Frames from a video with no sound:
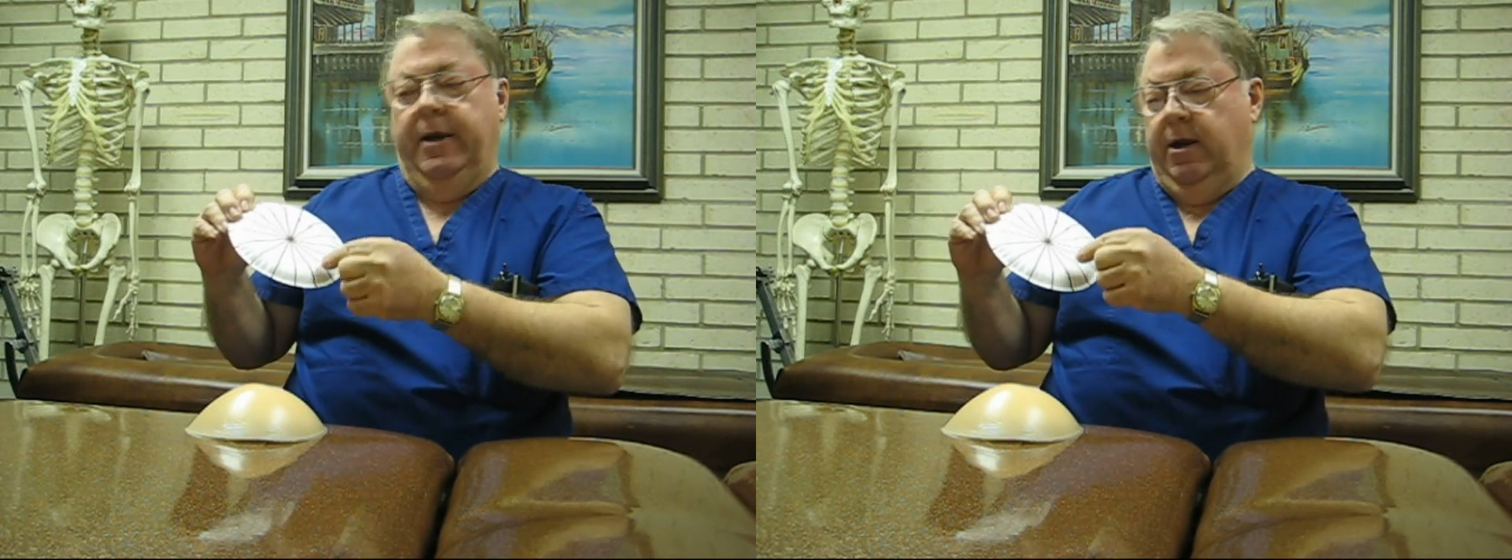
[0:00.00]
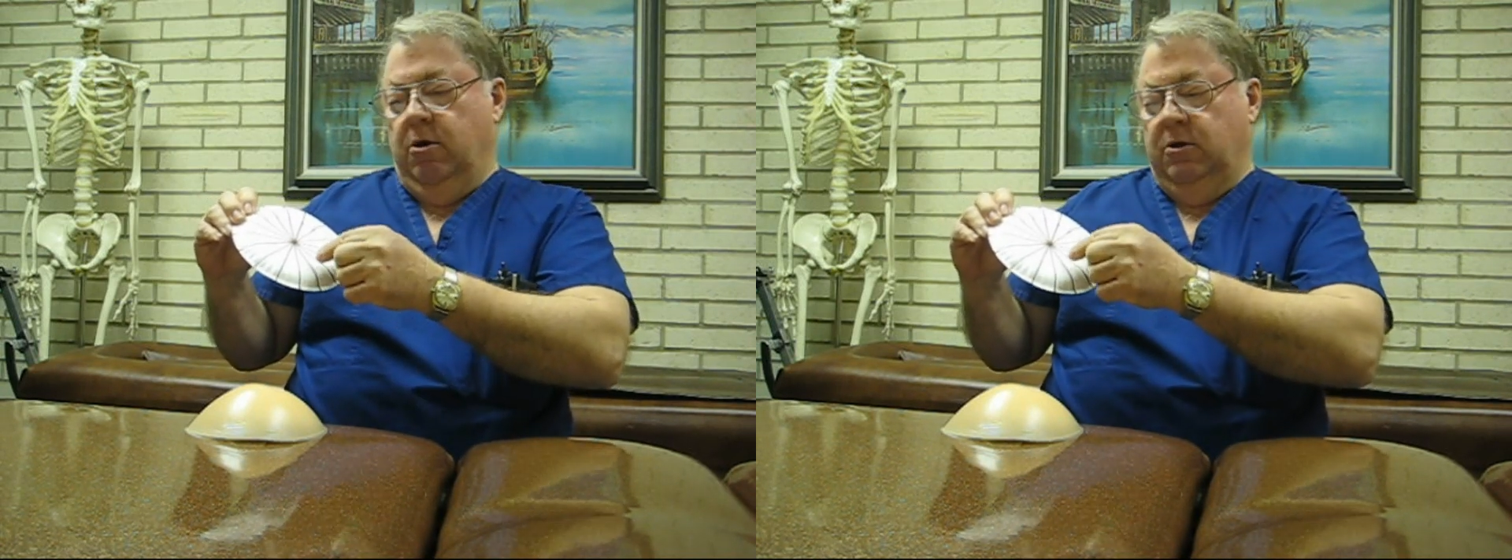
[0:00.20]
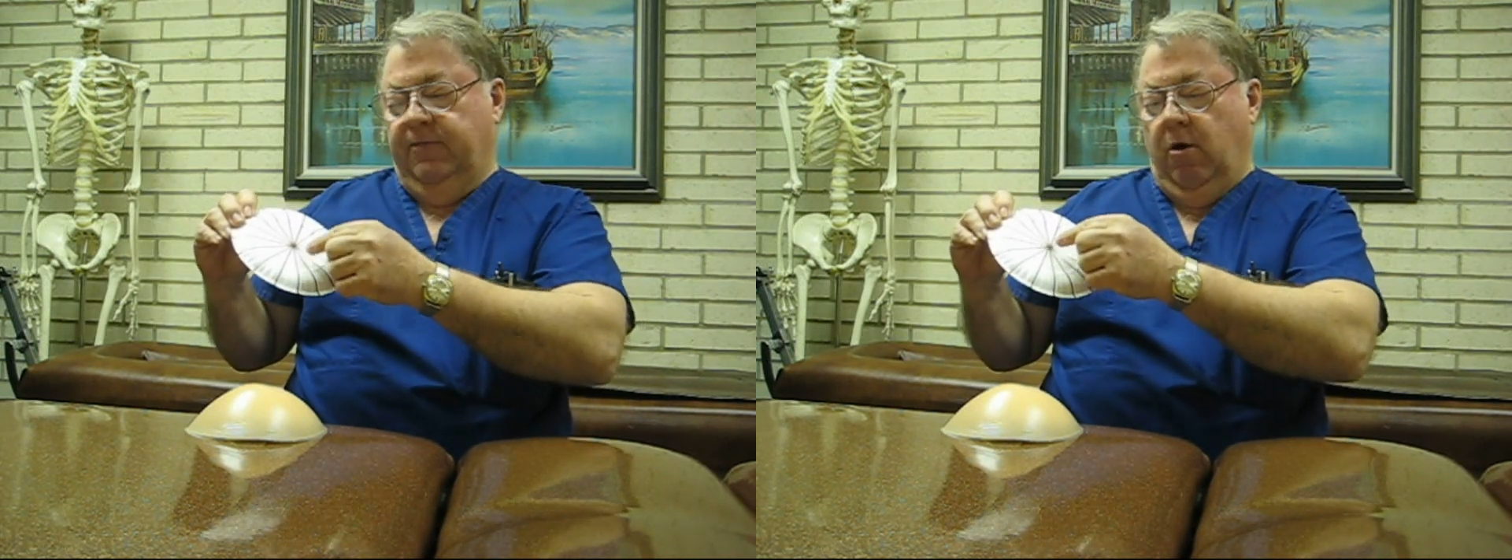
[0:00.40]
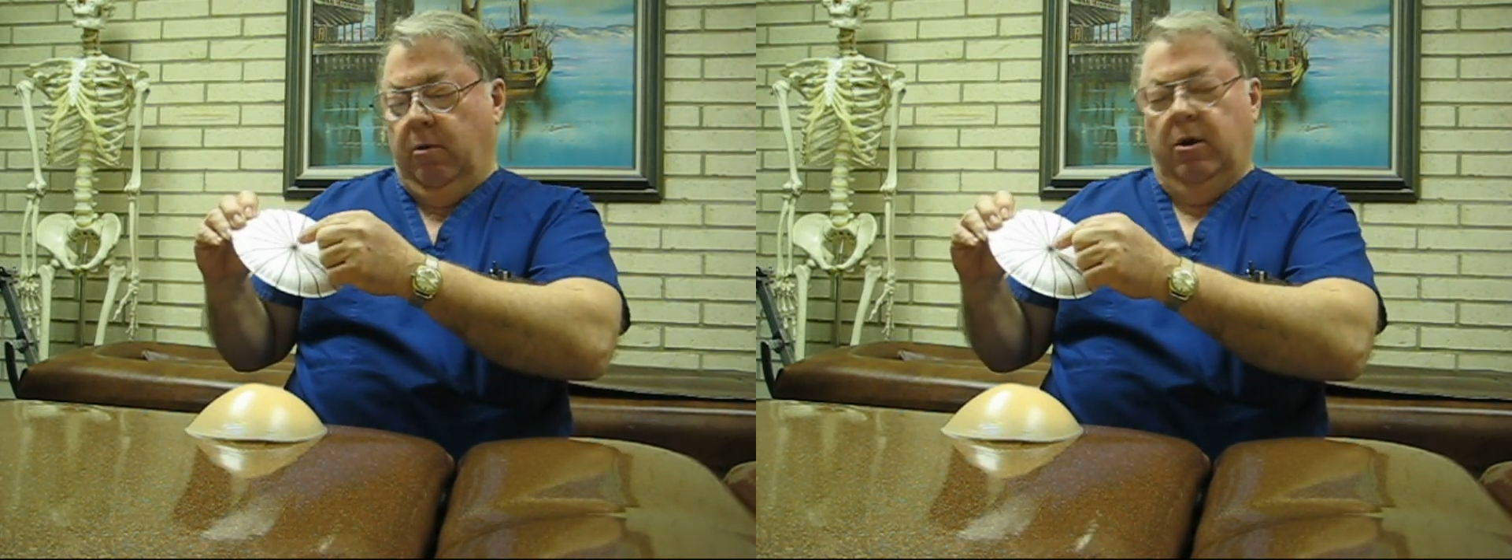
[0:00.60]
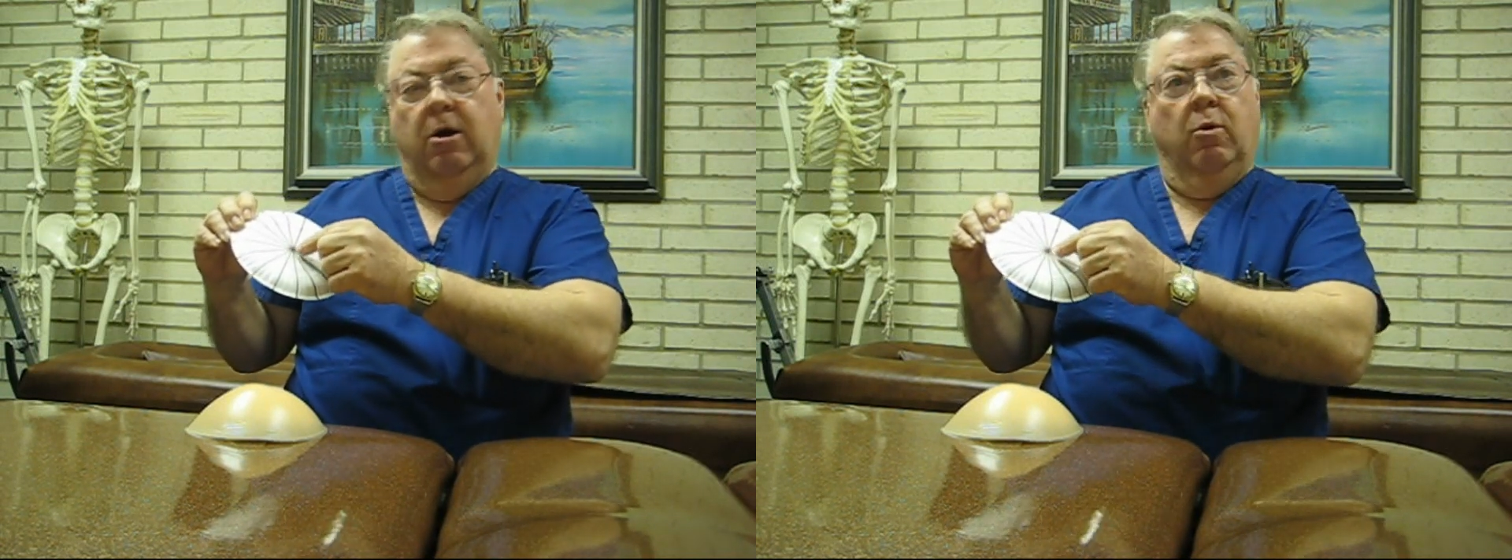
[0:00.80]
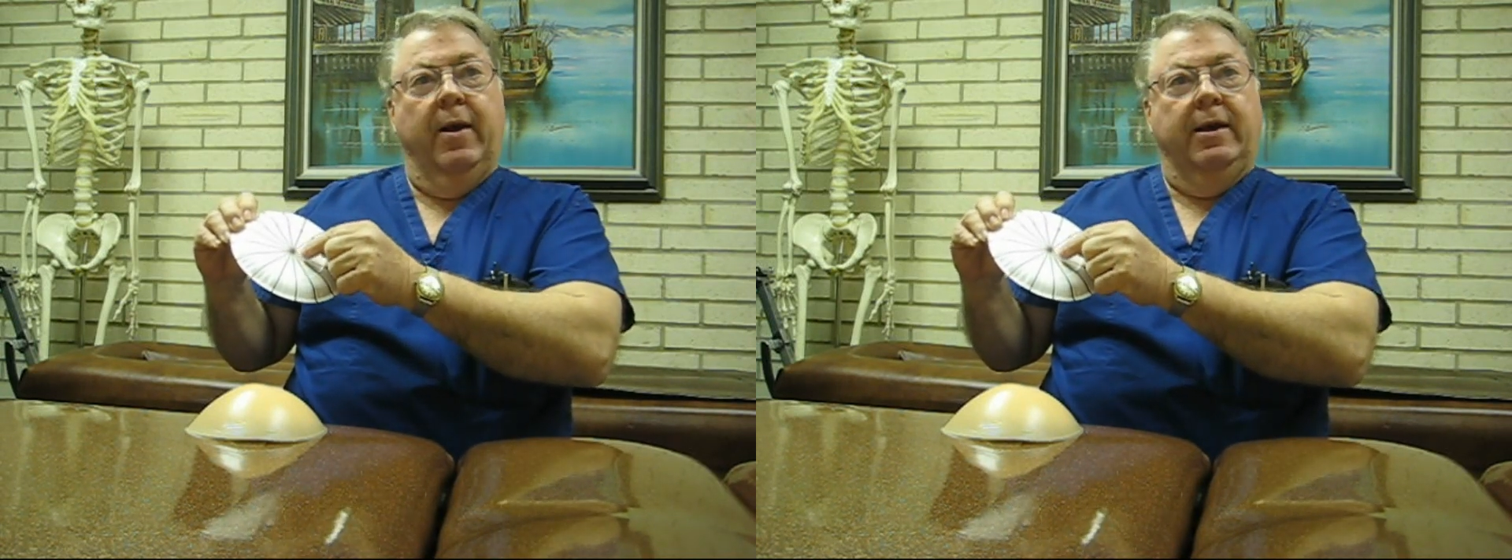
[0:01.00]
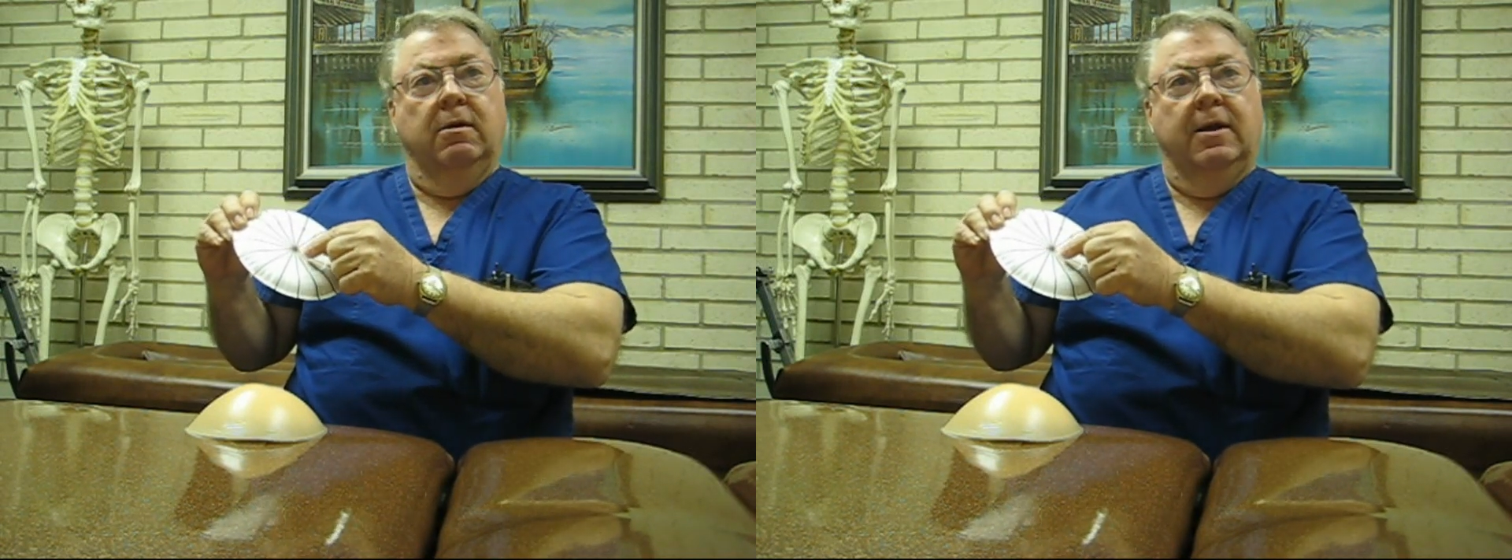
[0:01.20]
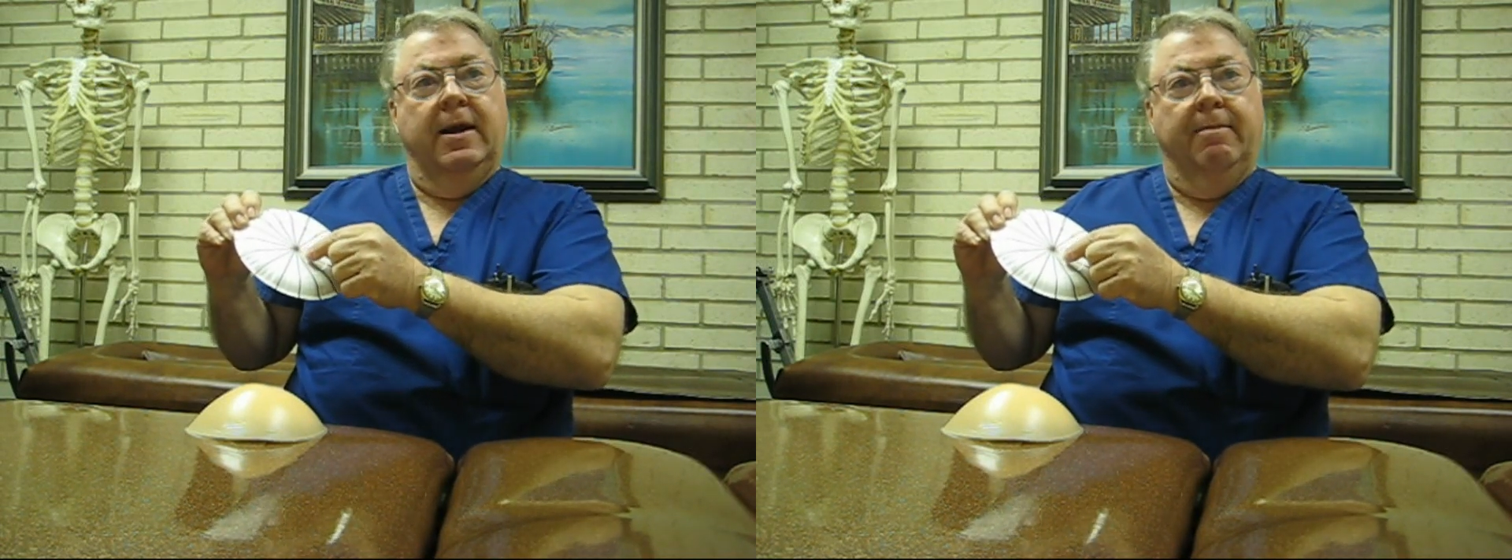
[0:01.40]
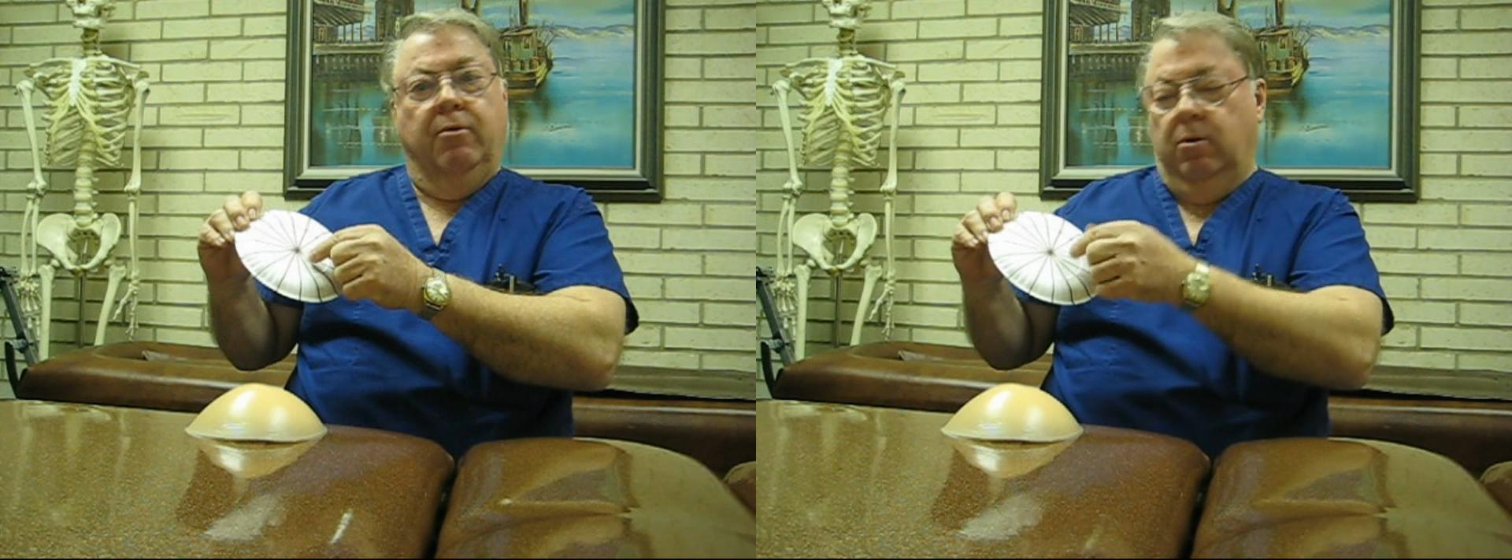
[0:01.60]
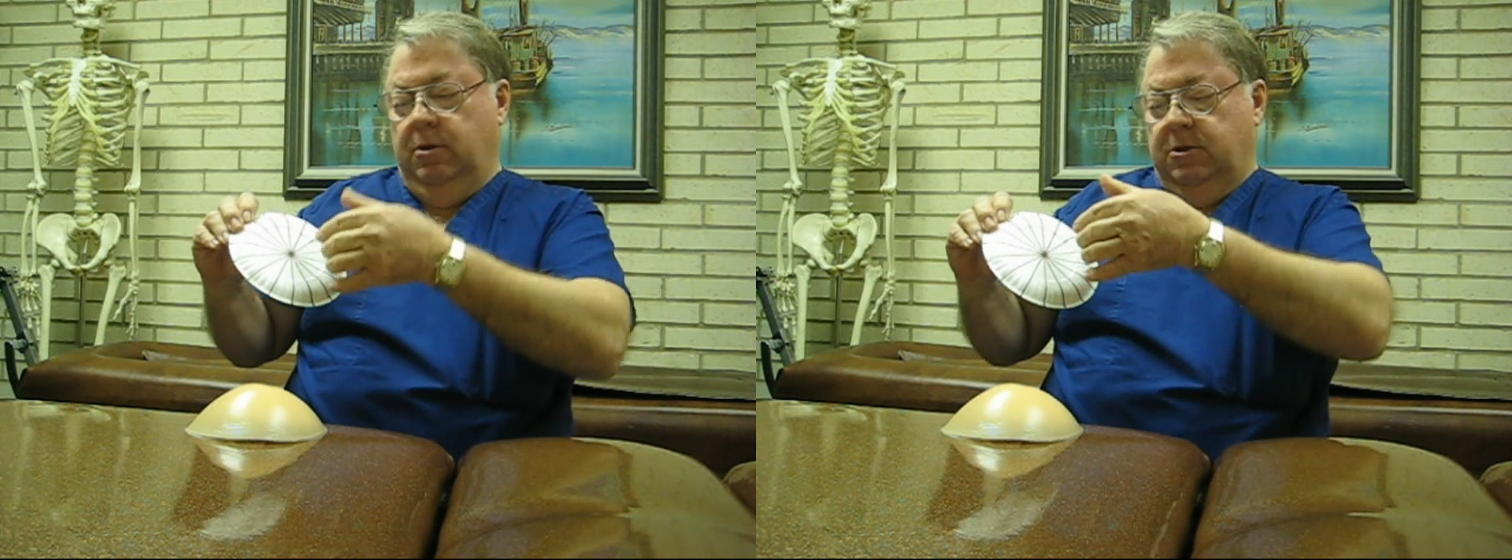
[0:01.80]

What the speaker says: and goes forward all the way to the nipple.